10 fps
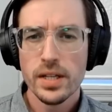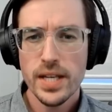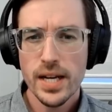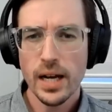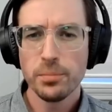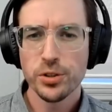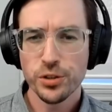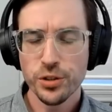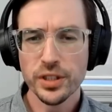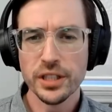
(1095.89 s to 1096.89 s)
Yeah,
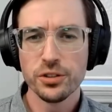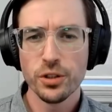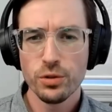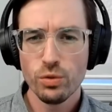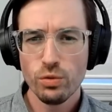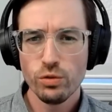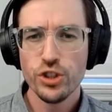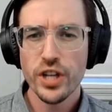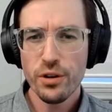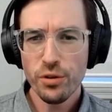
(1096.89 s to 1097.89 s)
absolutely. So
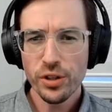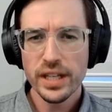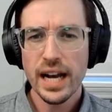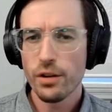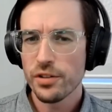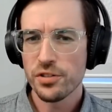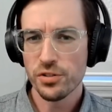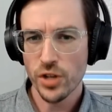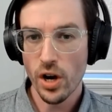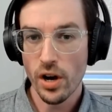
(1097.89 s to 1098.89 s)
generally, how this
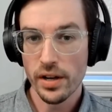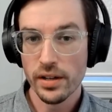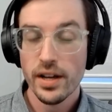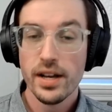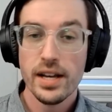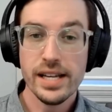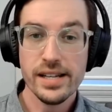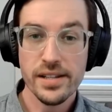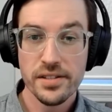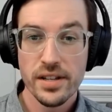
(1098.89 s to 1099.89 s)
has gone
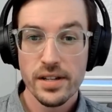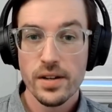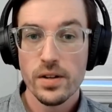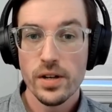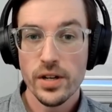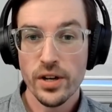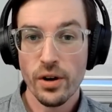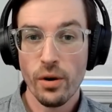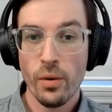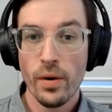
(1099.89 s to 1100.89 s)
is, you
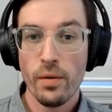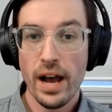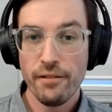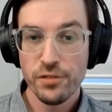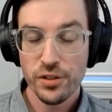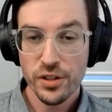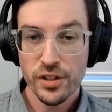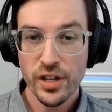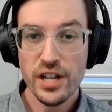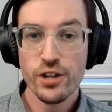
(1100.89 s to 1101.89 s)
know, after
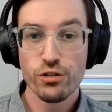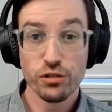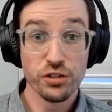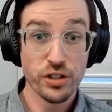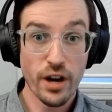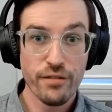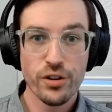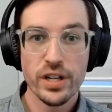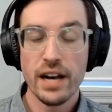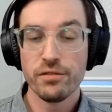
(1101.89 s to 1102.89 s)
the initial
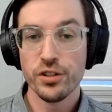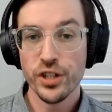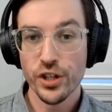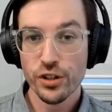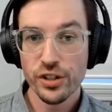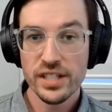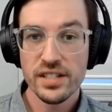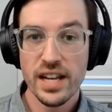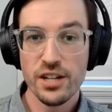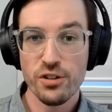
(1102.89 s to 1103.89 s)
discovery, after the early
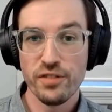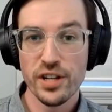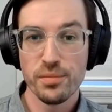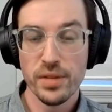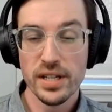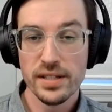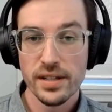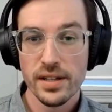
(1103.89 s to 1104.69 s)
stage investment,